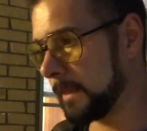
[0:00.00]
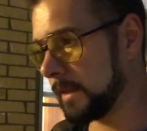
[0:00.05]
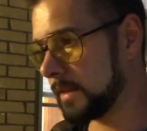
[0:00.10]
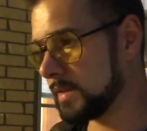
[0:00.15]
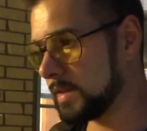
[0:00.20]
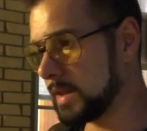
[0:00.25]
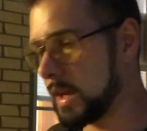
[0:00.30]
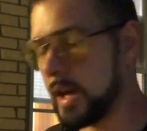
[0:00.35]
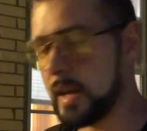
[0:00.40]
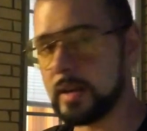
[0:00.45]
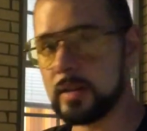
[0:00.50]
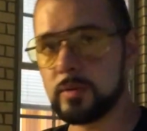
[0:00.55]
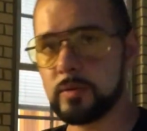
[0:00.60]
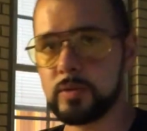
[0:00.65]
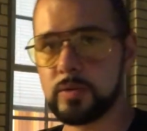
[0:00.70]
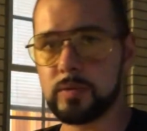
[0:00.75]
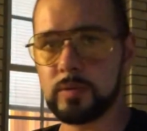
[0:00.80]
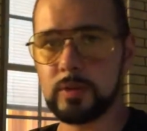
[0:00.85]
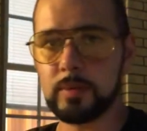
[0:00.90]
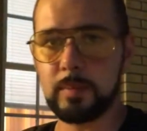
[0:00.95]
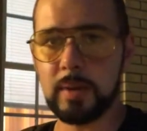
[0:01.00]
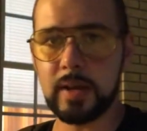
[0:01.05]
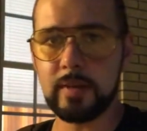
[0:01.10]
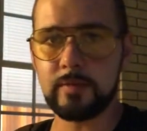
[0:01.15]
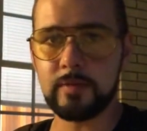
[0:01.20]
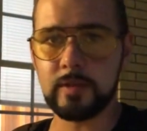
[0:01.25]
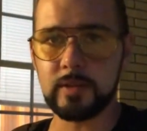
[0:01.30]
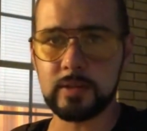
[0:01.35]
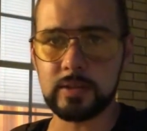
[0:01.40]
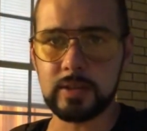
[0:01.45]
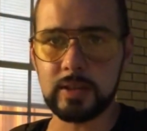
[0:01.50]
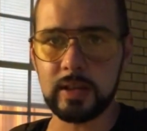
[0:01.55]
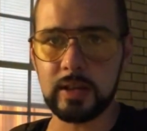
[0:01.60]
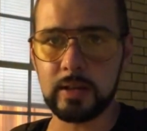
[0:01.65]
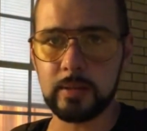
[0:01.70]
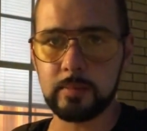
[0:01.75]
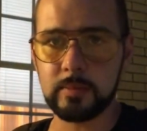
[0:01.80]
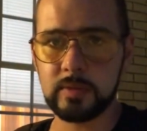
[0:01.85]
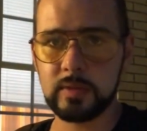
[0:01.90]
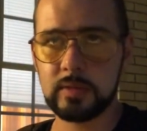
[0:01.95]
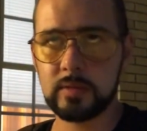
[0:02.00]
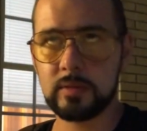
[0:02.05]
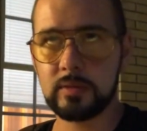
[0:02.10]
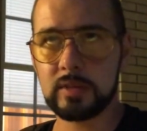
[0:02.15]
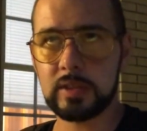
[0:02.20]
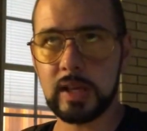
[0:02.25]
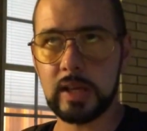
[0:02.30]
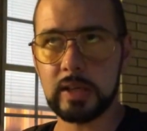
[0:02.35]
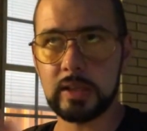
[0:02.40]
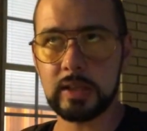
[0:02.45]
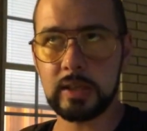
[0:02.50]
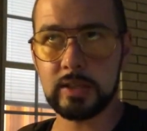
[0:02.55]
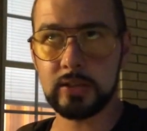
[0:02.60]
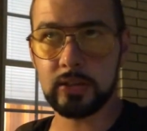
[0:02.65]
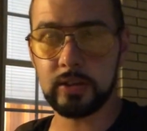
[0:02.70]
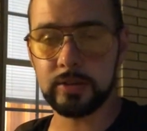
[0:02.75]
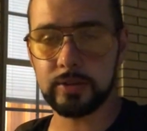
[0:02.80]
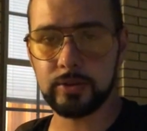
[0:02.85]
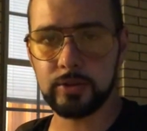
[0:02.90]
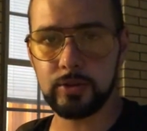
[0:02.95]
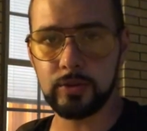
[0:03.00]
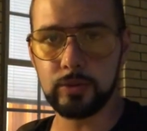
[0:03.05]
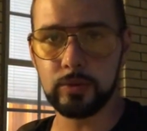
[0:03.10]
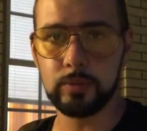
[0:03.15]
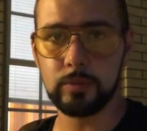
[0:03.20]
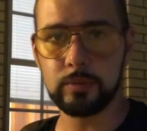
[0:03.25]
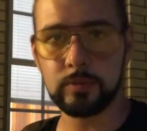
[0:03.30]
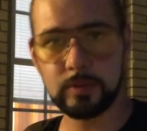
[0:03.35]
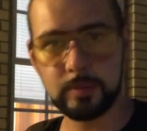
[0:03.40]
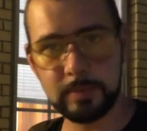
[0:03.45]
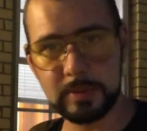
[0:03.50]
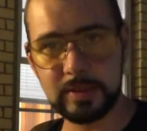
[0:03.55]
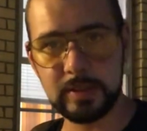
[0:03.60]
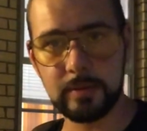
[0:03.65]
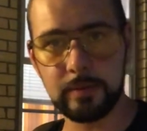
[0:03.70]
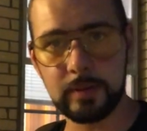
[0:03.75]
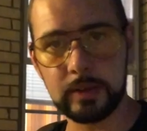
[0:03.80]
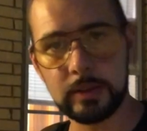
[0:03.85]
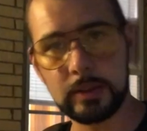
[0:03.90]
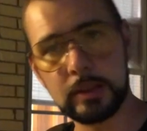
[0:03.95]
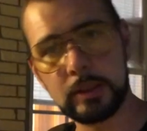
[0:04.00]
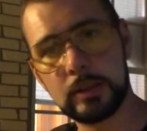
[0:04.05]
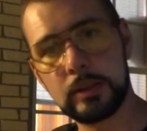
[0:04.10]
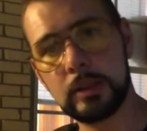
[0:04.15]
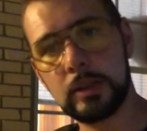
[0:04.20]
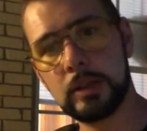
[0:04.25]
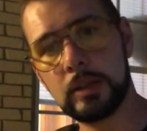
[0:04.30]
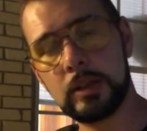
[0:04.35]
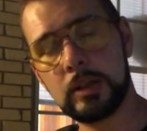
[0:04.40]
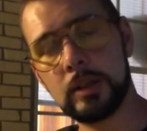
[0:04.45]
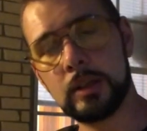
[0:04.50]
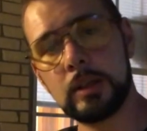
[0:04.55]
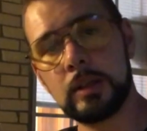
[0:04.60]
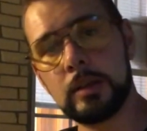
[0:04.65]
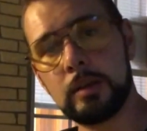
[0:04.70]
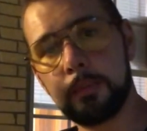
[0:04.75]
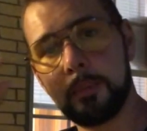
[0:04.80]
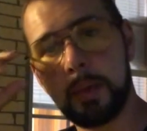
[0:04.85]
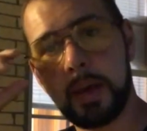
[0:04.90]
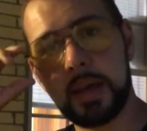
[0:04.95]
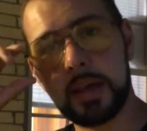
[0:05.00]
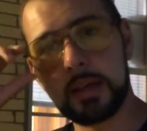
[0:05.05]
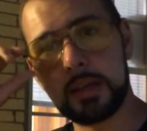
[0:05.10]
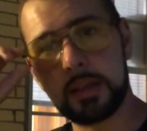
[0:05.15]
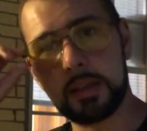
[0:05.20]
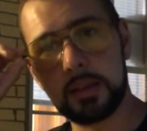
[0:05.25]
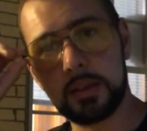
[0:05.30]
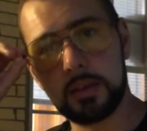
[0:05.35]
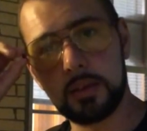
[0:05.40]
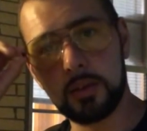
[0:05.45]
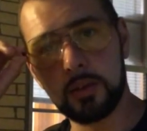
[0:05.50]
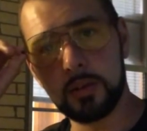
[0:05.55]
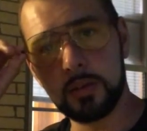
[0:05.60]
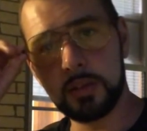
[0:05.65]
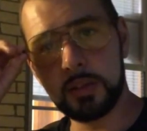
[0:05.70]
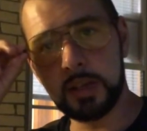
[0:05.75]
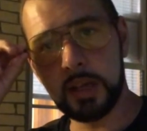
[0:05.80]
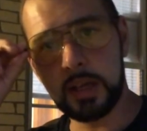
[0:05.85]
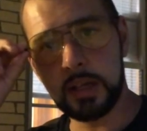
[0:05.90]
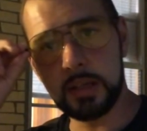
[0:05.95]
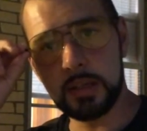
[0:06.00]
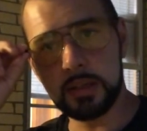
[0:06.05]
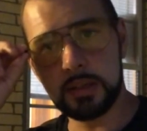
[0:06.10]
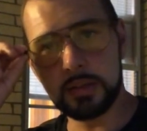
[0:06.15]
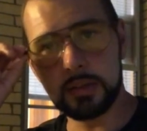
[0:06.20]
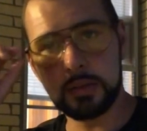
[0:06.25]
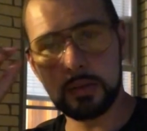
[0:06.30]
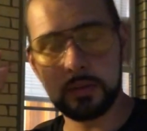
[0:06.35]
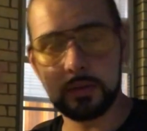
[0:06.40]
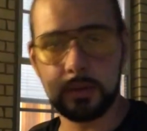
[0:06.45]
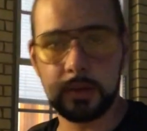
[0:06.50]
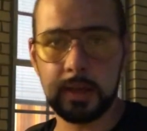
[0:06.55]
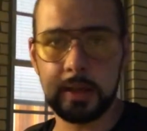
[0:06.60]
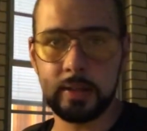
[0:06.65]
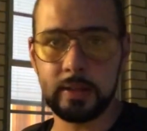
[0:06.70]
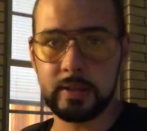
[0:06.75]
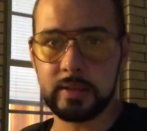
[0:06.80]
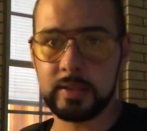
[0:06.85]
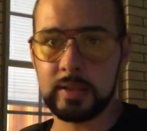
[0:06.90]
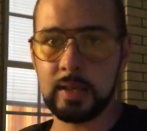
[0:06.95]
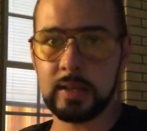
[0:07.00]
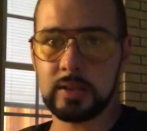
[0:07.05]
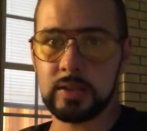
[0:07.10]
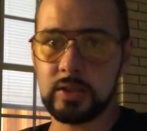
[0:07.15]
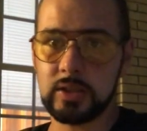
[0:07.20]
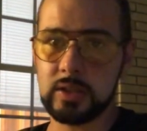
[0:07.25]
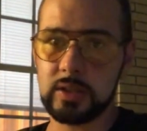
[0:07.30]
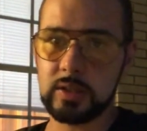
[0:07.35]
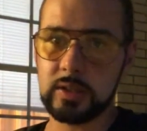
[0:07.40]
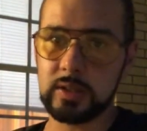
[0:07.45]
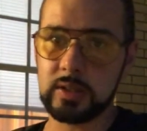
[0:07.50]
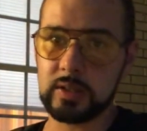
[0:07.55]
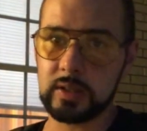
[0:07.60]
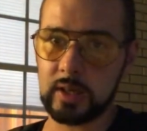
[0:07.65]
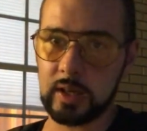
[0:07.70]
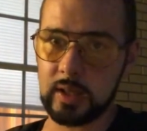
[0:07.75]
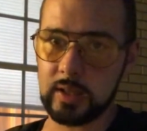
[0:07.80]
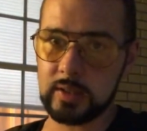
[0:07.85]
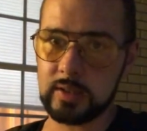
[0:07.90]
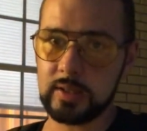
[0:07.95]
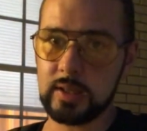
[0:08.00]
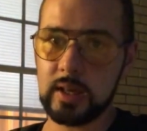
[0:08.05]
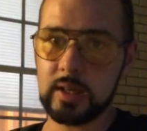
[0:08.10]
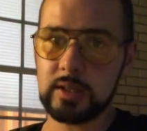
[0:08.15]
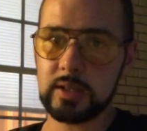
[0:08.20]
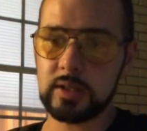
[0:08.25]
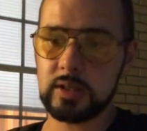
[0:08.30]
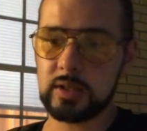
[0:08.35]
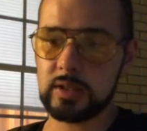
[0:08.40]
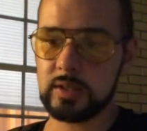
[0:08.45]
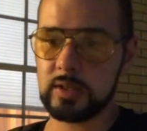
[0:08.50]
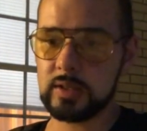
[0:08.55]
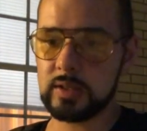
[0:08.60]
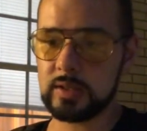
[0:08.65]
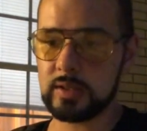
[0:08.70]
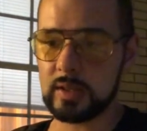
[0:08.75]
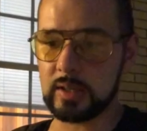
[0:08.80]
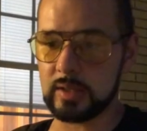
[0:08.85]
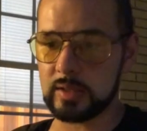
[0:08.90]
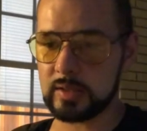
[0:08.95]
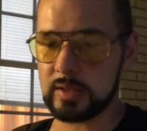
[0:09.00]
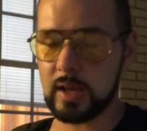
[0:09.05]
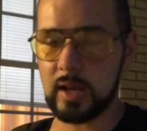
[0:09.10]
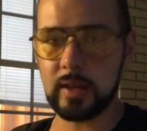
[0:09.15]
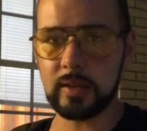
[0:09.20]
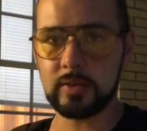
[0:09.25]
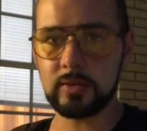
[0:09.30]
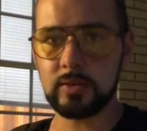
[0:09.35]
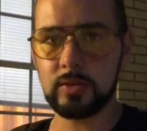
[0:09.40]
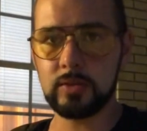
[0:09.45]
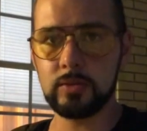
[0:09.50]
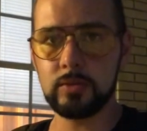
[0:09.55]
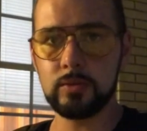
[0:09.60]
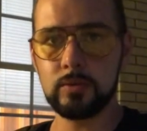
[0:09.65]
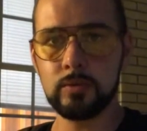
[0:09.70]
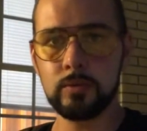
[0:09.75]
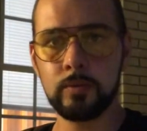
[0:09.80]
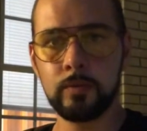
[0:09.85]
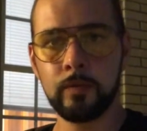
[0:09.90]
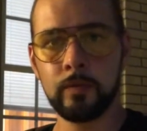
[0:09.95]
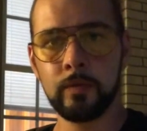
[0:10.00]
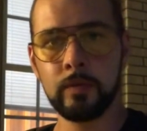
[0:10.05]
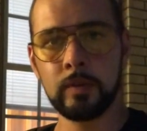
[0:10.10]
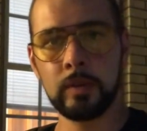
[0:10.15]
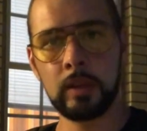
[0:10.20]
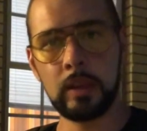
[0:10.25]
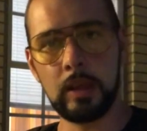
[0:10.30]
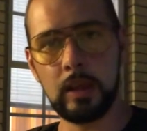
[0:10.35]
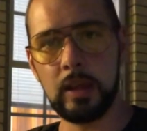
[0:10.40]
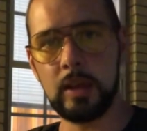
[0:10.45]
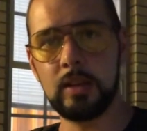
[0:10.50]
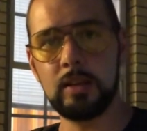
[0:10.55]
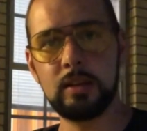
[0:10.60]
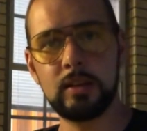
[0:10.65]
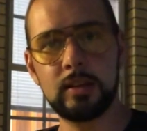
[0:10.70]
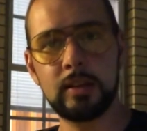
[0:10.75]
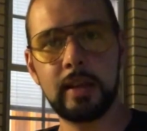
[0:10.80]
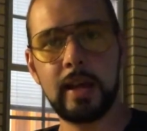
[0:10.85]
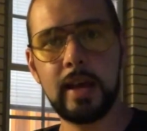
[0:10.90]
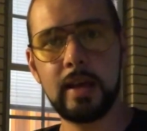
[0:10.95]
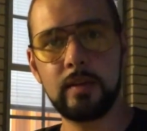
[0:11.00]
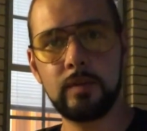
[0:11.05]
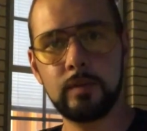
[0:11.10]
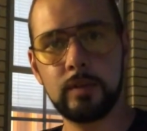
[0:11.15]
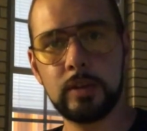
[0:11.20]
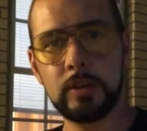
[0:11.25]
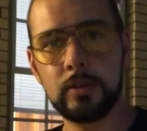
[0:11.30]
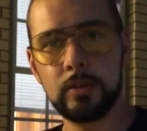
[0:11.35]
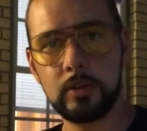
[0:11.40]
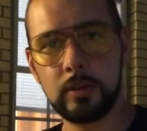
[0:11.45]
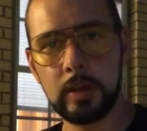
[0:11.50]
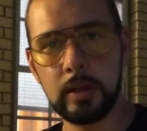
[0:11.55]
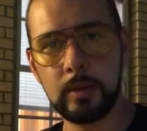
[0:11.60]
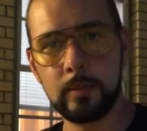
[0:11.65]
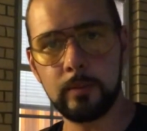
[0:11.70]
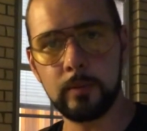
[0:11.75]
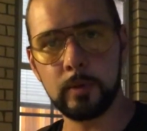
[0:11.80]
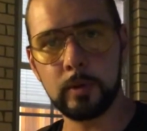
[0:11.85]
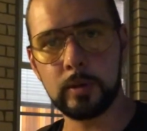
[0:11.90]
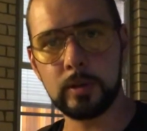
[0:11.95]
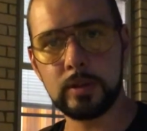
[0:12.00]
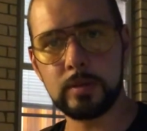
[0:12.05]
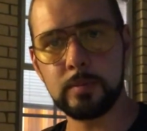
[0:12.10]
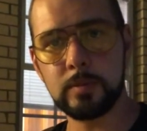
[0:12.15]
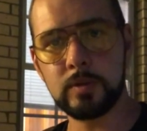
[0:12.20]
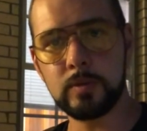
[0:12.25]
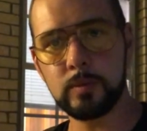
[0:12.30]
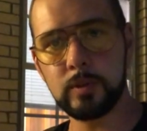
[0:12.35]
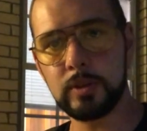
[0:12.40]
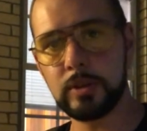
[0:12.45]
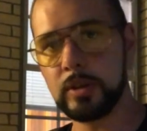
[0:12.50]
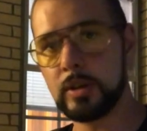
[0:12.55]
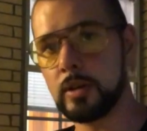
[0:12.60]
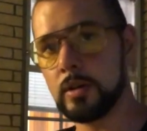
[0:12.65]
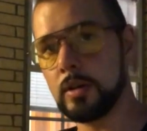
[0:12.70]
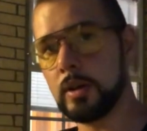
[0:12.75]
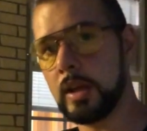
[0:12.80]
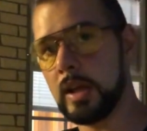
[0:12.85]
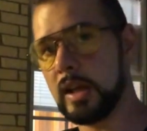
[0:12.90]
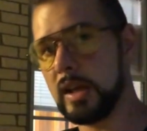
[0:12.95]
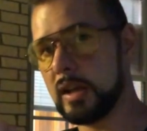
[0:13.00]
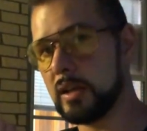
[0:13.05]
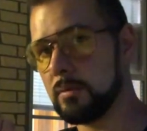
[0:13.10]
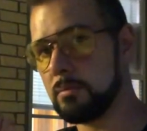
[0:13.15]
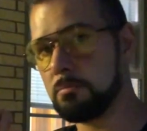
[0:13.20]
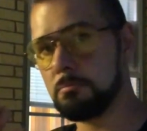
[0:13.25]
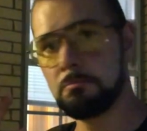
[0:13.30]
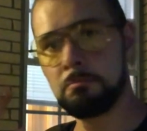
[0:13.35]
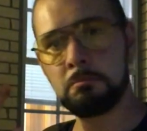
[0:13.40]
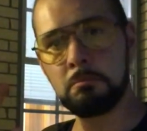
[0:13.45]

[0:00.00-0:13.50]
Sonic was one of my first games. Sonic the Hedgehog 2 specifically. Back in the early 90s, I had the Sega Genesis. I got the Sega Genesis and Sonic 2 and the Aladdin video game for Christmas one year, and